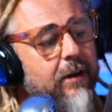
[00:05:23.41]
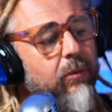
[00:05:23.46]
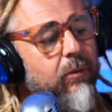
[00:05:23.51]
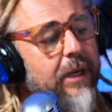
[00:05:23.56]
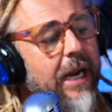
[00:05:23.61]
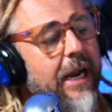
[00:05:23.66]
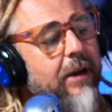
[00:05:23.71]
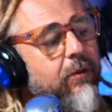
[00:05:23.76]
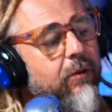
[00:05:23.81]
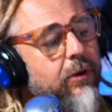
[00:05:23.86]

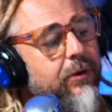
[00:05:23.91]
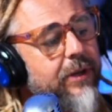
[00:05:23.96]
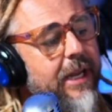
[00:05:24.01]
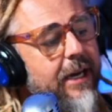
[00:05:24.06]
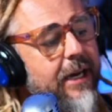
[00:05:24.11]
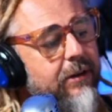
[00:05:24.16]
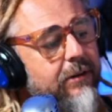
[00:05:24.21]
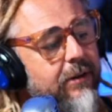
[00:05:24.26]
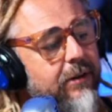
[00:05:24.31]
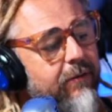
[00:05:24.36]
what I wrote
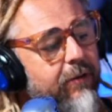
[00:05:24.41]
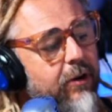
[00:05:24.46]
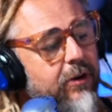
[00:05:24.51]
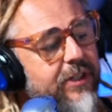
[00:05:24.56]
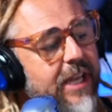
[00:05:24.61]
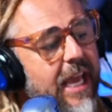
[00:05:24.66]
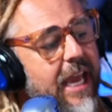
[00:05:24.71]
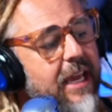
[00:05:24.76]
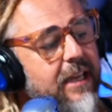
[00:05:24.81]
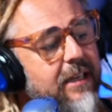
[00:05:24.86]
down,
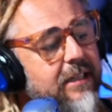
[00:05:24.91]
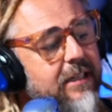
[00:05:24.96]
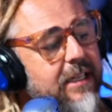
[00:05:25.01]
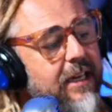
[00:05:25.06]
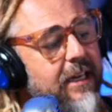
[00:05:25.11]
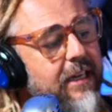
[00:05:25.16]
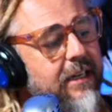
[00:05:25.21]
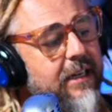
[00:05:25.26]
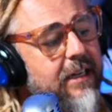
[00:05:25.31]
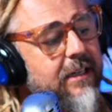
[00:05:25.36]
verse
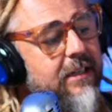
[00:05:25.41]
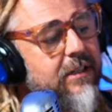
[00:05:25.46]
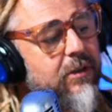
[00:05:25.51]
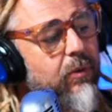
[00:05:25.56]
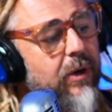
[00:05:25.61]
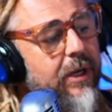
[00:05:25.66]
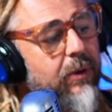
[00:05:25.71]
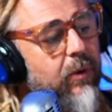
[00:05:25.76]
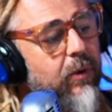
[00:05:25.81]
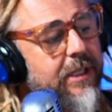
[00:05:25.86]
18 and
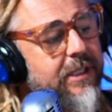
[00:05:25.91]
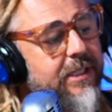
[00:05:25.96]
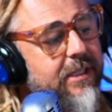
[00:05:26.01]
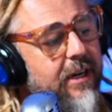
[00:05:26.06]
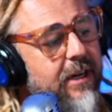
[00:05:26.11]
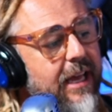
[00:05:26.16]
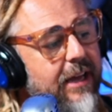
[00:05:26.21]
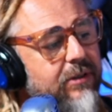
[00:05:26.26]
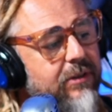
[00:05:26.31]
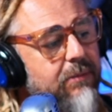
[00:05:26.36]
21
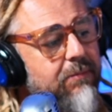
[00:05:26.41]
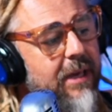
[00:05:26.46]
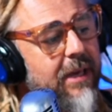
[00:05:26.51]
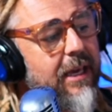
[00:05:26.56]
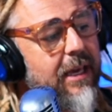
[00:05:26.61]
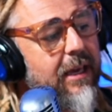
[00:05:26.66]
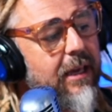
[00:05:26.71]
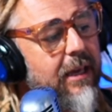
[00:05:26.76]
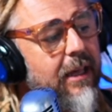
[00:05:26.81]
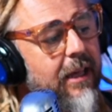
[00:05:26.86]
stuck out to
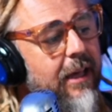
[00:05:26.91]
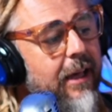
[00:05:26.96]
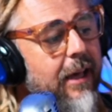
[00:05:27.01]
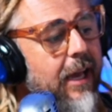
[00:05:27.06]
me,